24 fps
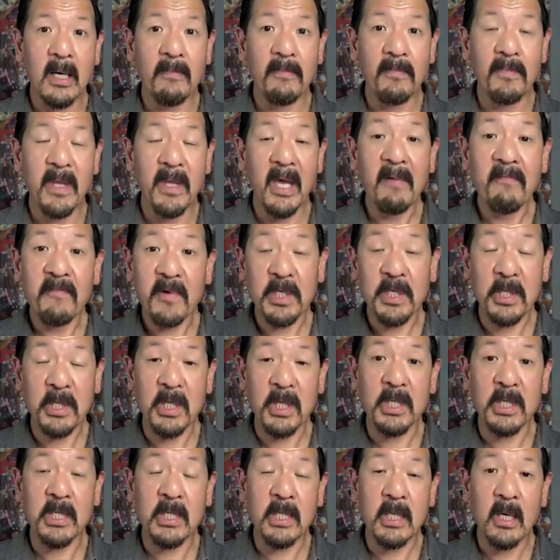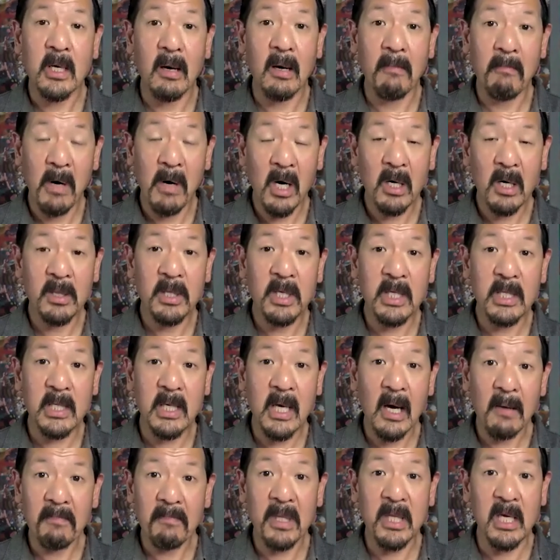emphasis among these
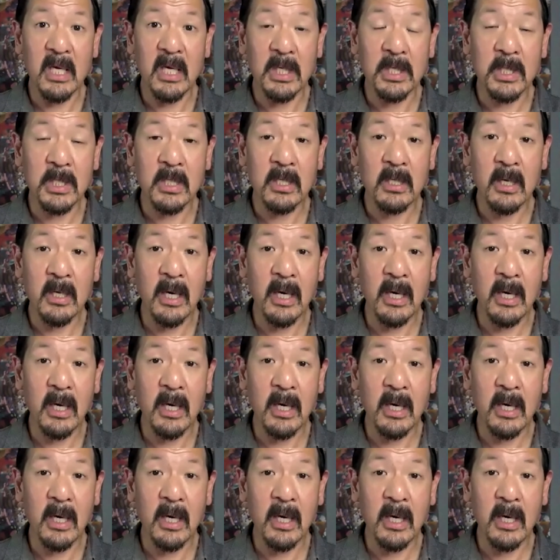companies,